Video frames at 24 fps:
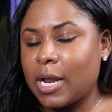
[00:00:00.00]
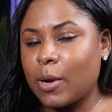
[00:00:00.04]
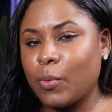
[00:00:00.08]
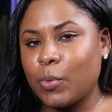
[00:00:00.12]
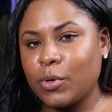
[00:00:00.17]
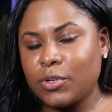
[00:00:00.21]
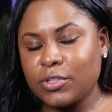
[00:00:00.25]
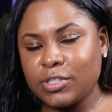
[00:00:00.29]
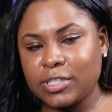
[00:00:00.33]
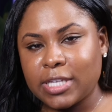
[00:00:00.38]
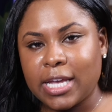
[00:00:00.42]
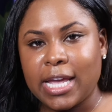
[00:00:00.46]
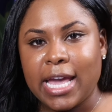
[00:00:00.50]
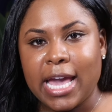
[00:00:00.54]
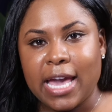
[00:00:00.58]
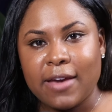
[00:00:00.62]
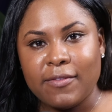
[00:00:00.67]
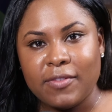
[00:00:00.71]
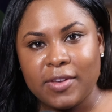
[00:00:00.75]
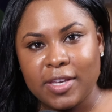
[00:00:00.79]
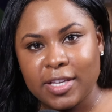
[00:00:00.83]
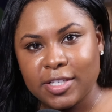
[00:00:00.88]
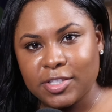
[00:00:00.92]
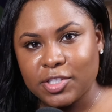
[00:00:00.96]
But I will say,
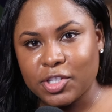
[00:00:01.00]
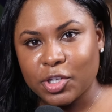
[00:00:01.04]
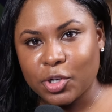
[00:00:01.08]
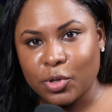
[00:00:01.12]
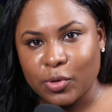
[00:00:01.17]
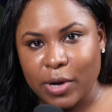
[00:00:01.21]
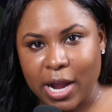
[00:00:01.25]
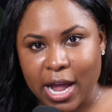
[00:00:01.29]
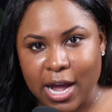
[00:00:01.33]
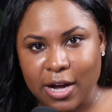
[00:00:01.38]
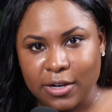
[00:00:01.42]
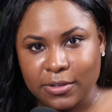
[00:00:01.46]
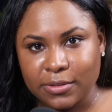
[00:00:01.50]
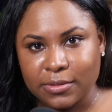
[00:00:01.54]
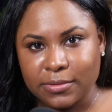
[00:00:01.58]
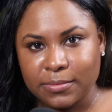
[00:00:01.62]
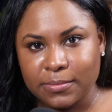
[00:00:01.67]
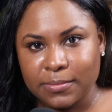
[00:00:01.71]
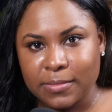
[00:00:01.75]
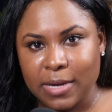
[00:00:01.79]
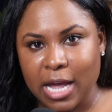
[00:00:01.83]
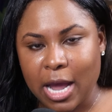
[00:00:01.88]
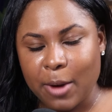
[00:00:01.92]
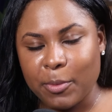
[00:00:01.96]
heavy is the
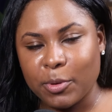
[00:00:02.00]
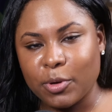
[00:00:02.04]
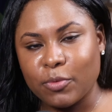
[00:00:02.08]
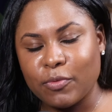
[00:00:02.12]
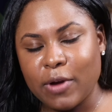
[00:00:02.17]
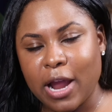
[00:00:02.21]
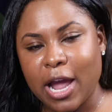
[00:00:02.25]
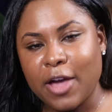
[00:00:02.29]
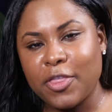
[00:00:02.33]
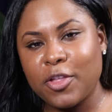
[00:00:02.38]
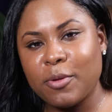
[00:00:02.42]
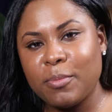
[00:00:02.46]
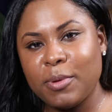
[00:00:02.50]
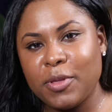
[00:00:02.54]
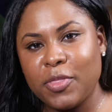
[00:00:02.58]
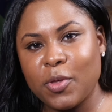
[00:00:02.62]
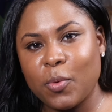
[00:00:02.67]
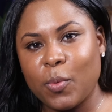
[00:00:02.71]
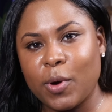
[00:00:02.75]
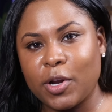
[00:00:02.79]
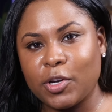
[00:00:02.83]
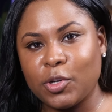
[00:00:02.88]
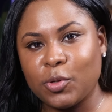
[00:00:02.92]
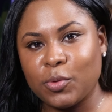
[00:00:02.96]
crown. I would rather
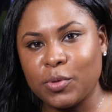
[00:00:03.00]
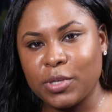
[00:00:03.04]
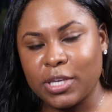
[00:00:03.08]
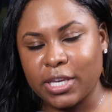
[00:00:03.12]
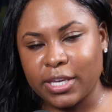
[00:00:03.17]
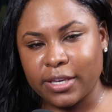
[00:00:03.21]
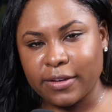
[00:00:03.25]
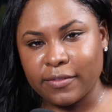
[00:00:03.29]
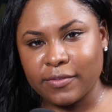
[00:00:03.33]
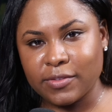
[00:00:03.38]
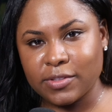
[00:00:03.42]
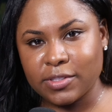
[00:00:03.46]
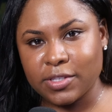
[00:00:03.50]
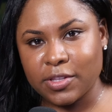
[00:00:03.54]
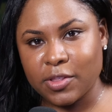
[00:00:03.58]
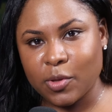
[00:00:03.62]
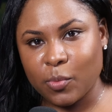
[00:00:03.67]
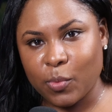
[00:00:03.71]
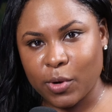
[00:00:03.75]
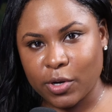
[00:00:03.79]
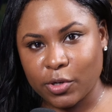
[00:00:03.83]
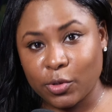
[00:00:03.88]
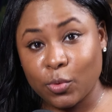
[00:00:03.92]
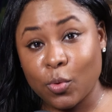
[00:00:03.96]
be the one who
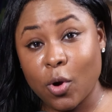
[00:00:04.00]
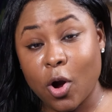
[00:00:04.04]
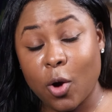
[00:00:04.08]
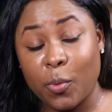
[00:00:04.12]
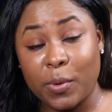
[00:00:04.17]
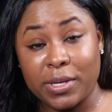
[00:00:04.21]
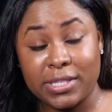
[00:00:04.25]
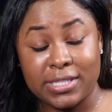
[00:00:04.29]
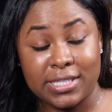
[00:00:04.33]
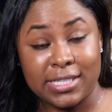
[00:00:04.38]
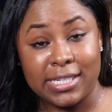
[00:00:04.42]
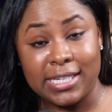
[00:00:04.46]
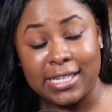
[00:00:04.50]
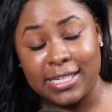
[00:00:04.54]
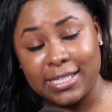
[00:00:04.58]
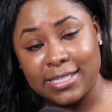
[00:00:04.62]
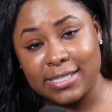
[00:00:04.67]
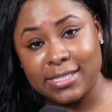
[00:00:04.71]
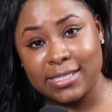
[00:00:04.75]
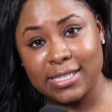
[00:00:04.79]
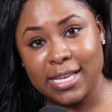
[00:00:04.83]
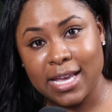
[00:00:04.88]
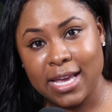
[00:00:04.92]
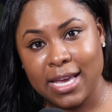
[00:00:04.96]
gives than the one who always
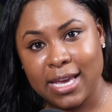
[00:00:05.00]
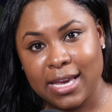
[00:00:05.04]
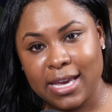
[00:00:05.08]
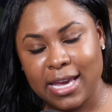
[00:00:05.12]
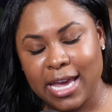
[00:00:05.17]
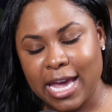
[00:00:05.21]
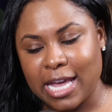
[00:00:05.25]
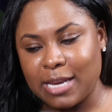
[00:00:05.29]
needs.